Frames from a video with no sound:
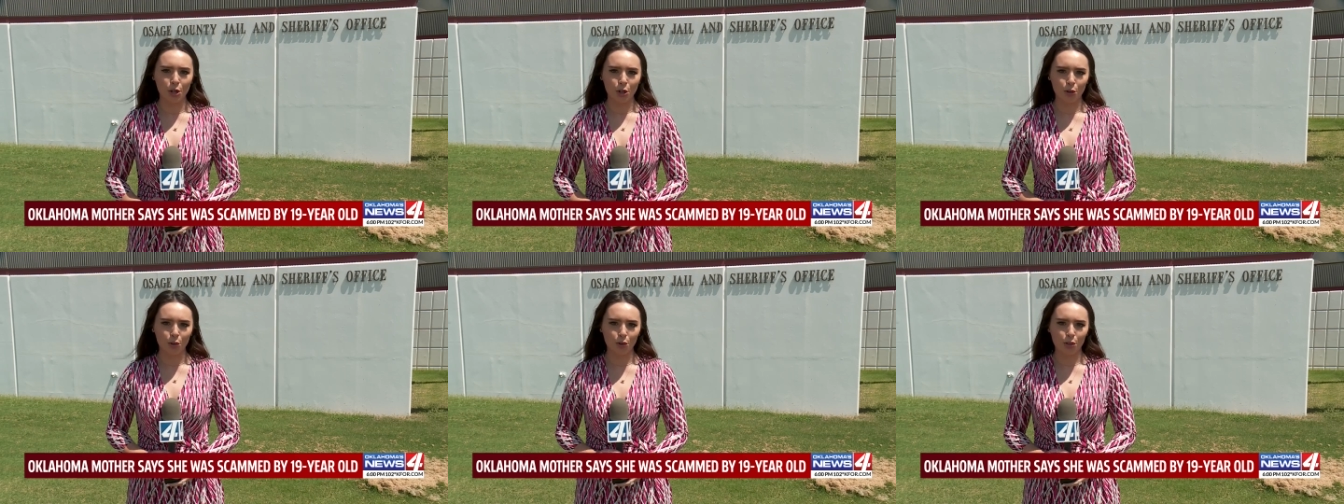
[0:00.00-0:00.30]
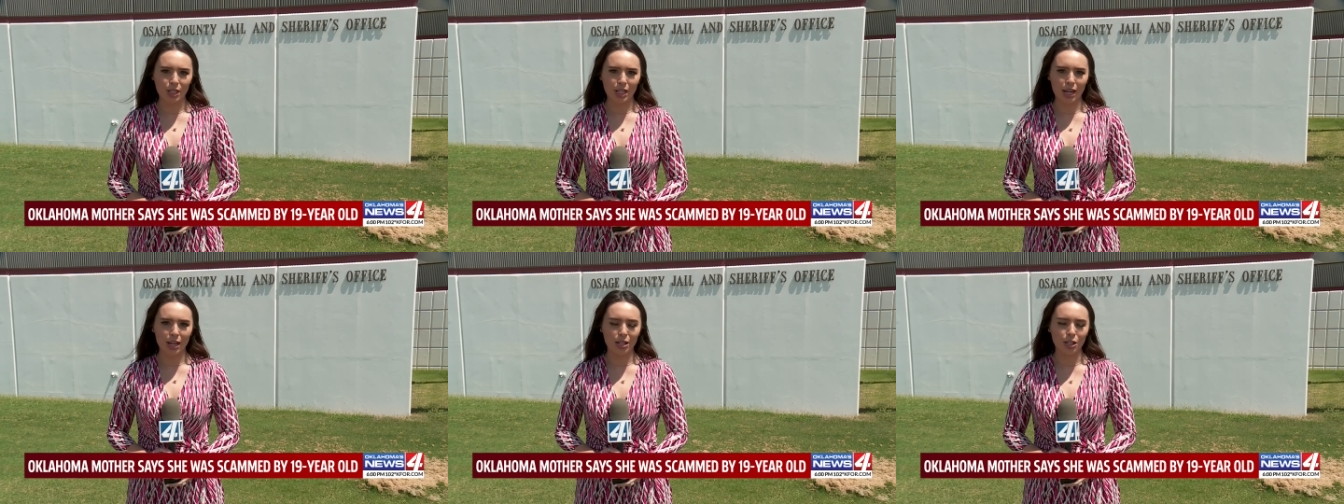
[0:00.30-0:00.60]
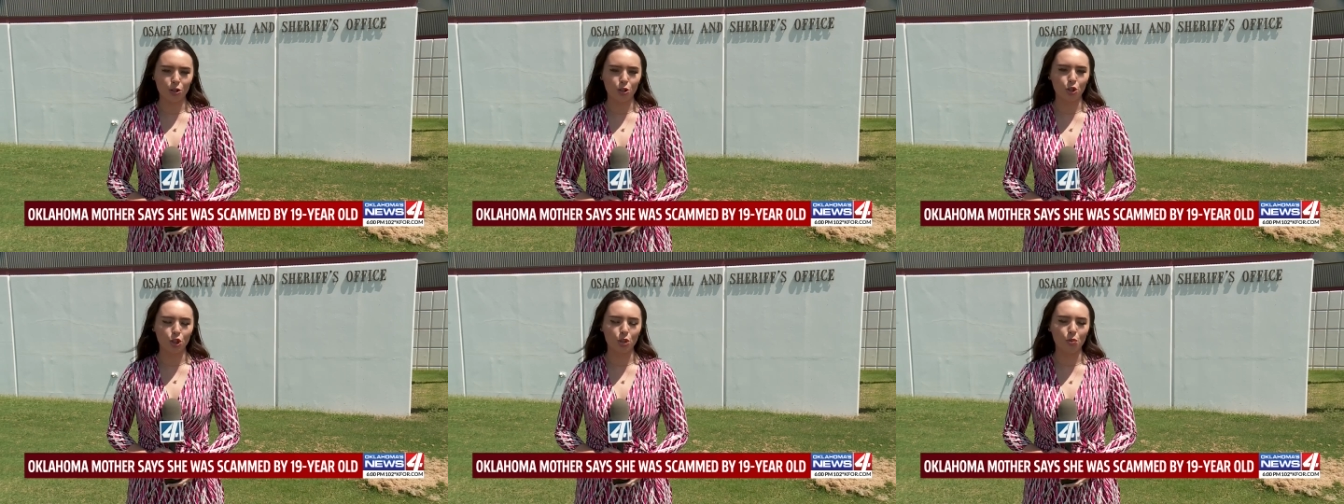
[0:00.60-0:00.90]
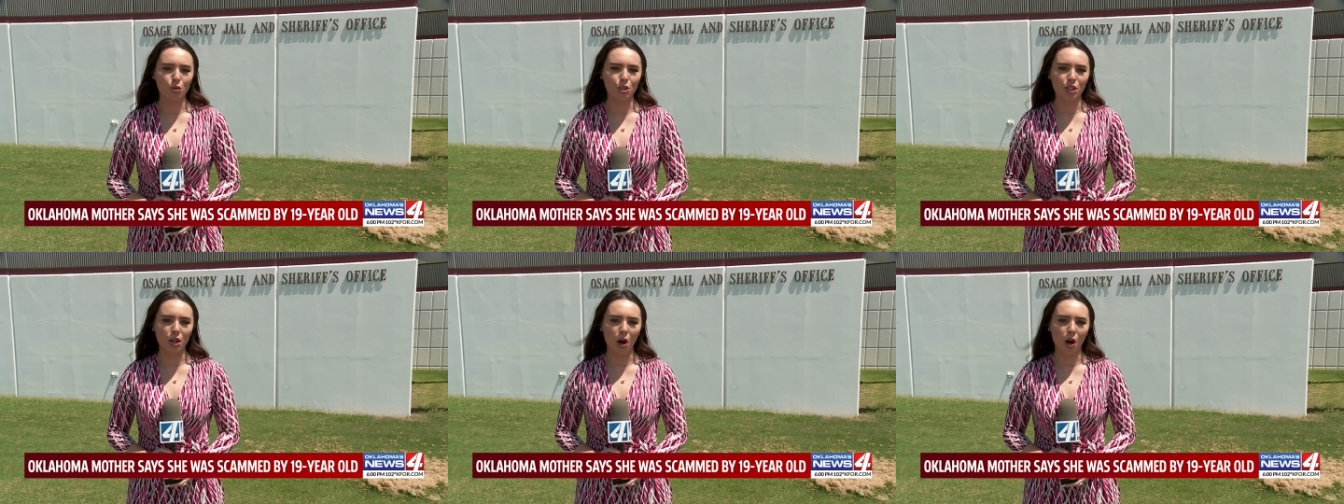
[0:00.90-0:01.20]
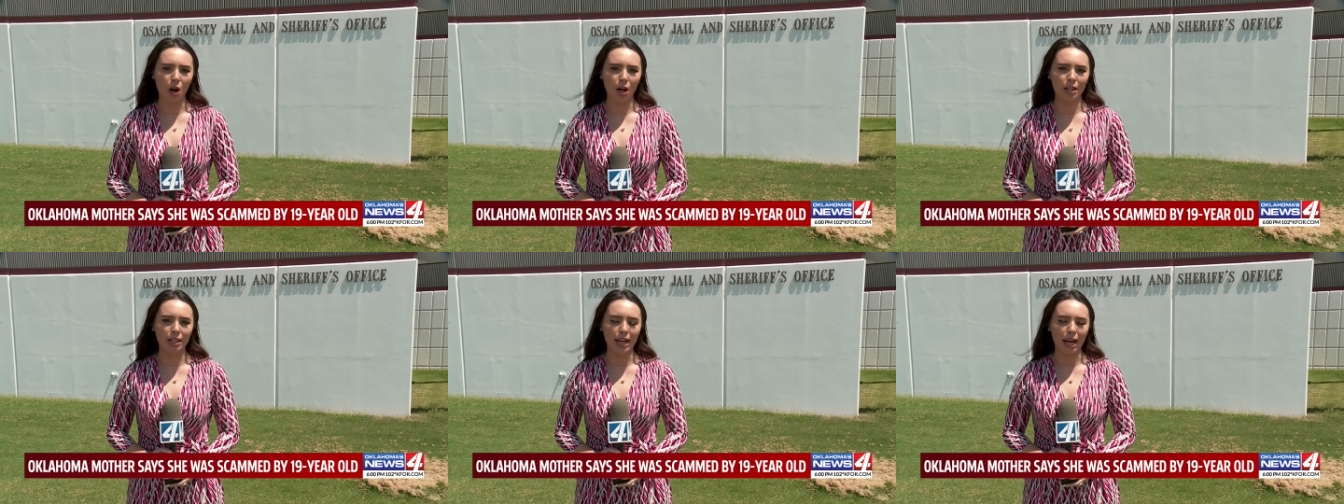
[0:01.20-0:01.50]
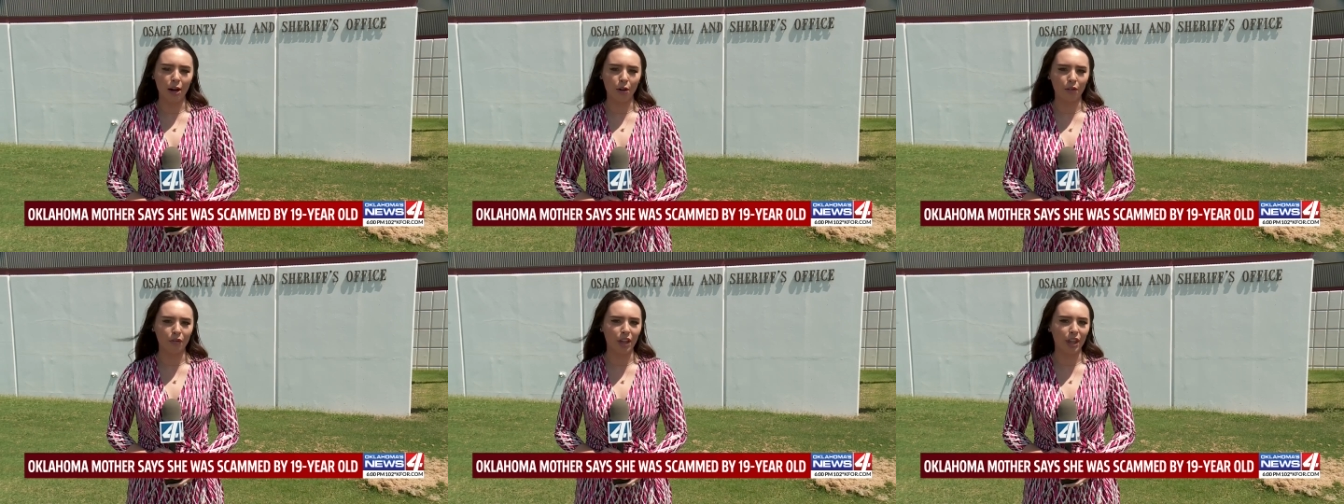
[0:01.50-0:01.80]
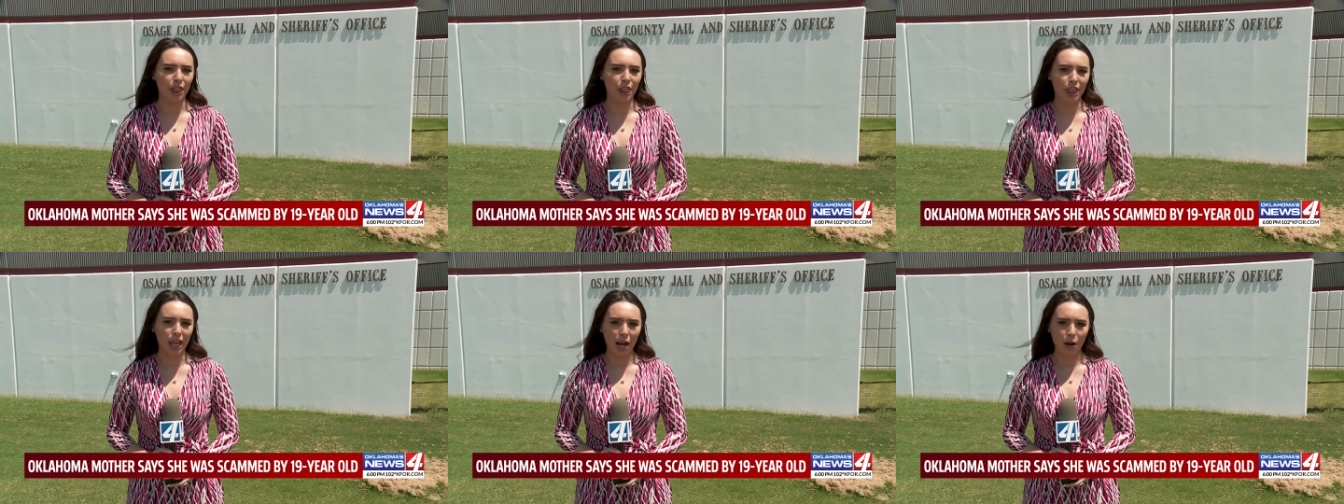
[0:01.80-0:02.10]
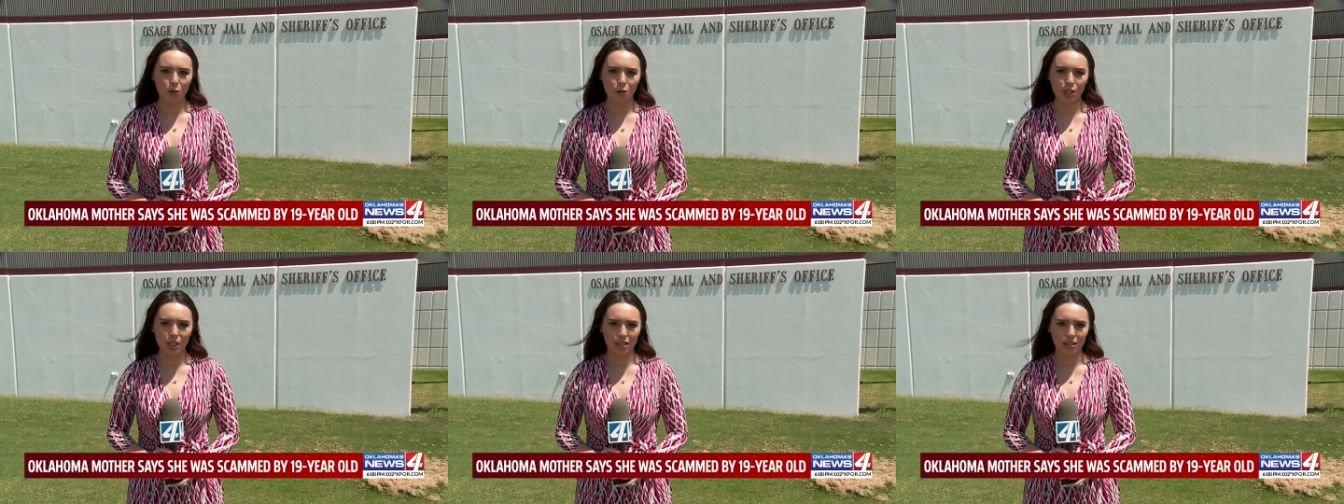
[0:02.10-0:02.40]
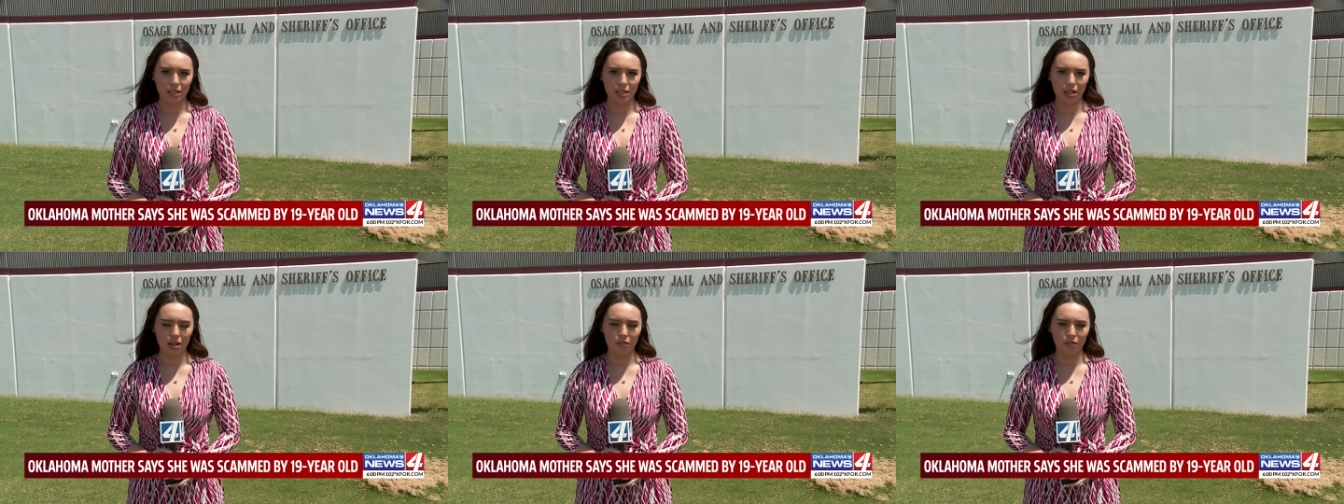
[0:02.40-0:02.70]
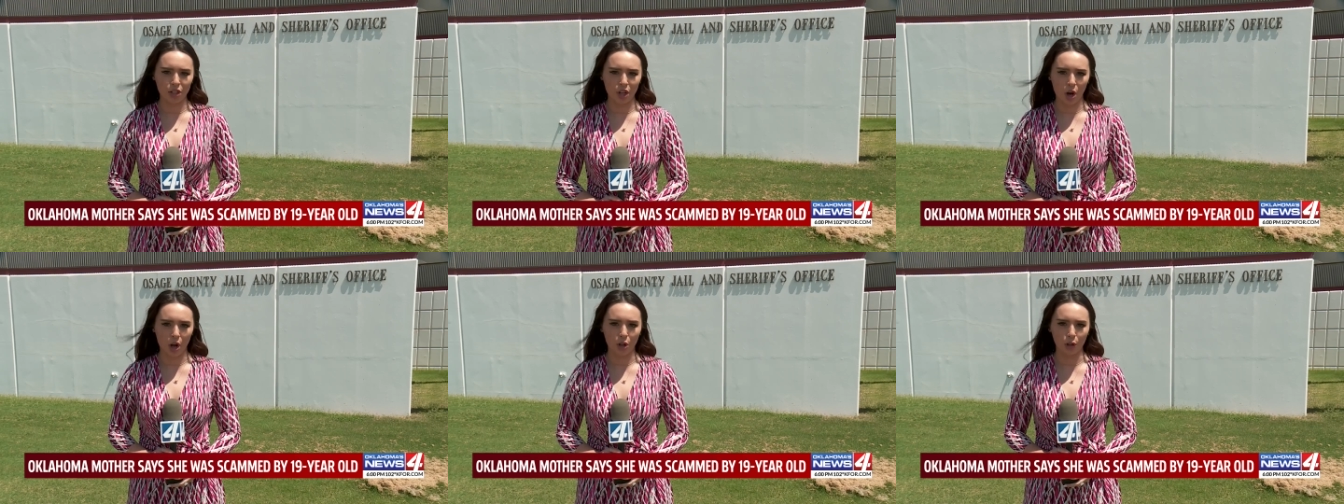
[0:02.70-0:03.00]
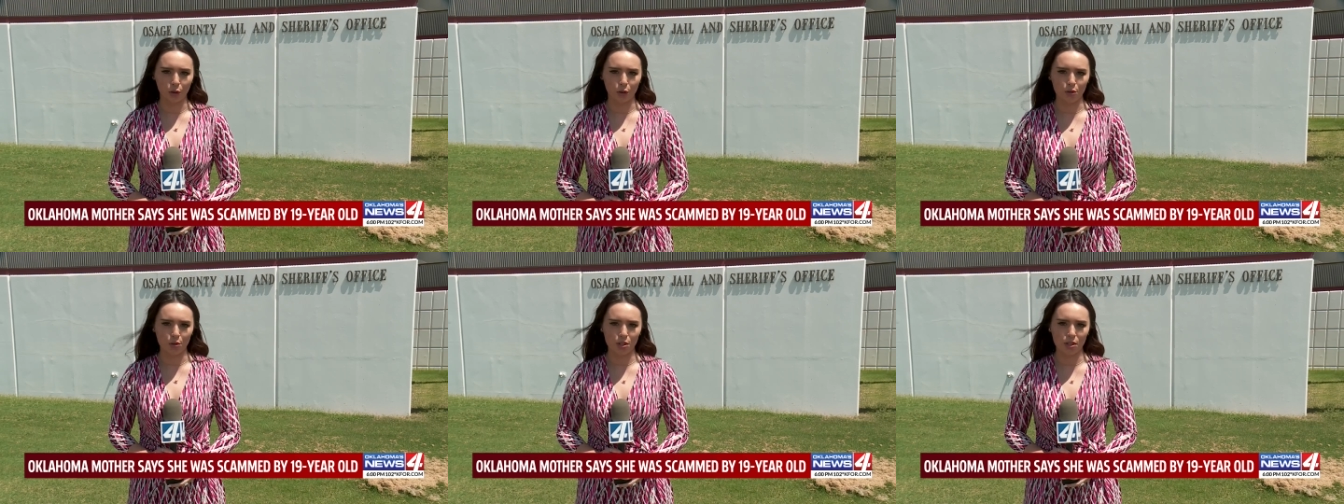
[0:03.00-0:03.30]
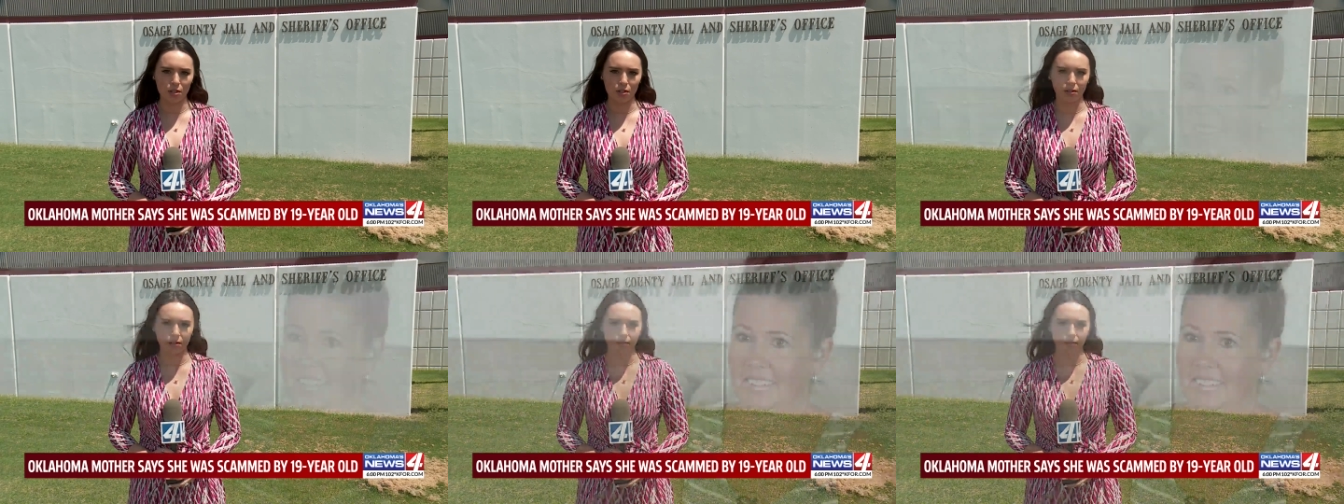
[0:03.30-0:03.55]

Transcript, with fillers: who says she was conned out of thousands of dollars.